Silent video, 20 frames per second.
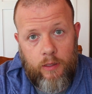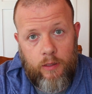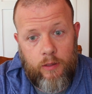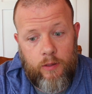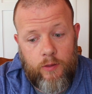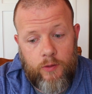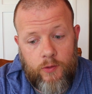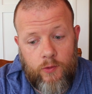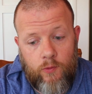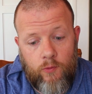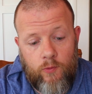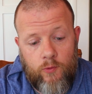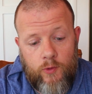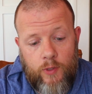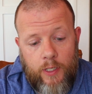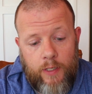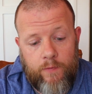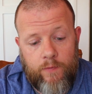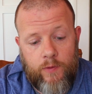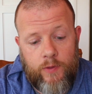the
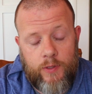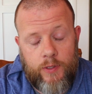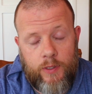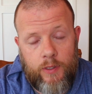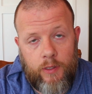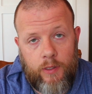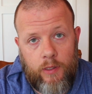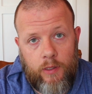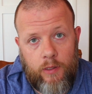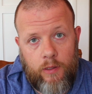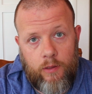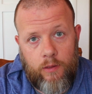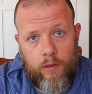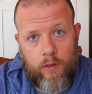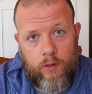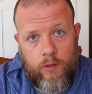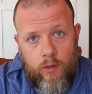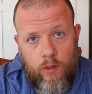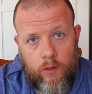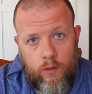screwdrivers in
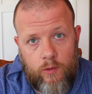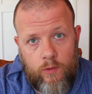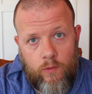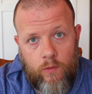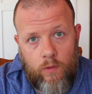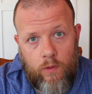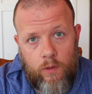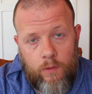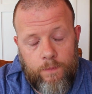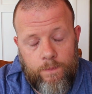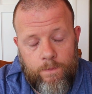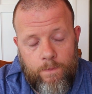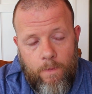the junk drawer.